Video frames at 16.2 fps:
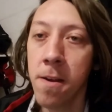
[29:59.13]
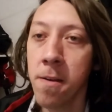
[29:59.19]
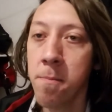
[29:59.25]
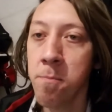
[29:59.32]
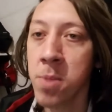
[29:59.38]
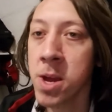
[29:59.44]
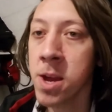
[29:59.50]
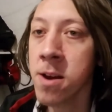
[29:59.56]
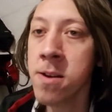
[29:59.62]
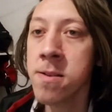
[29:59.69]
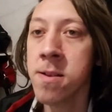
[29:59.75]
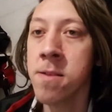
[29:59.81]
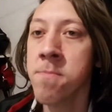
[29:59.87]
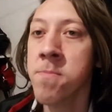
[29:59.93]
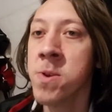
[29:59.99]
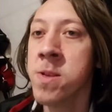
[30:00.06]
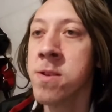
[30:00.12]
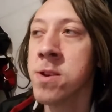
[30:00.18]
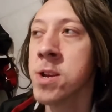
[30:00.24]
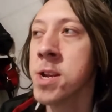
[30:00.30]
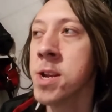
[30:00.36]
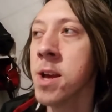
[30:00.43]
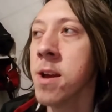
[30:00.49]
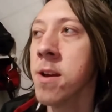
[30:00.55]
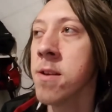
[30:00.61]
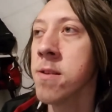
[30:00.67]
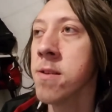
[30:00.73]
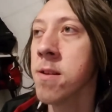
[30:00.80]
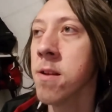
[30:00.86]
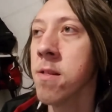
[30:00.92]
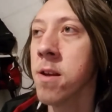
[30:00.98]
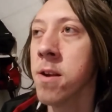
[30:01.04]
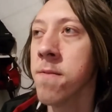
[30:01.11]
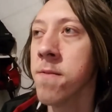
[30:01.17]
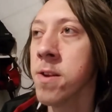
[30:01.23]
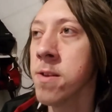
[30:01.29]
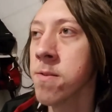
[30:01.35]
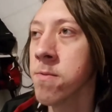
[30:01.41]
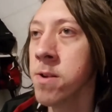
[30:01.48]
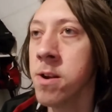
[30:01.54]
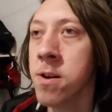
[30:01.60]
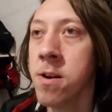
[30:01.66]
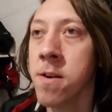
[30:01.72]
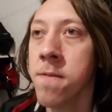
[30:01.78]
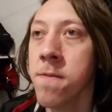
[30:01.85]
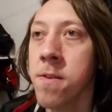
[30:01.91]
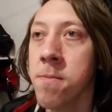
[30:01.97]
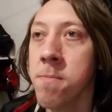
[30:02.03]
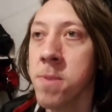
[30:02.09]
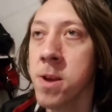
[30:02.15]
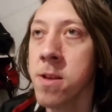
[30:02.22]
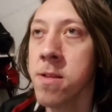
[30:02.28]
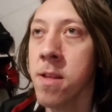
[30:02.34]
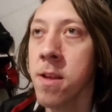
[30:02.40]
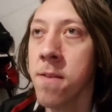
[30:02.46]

because in position has a lot of ace queen off, and because they have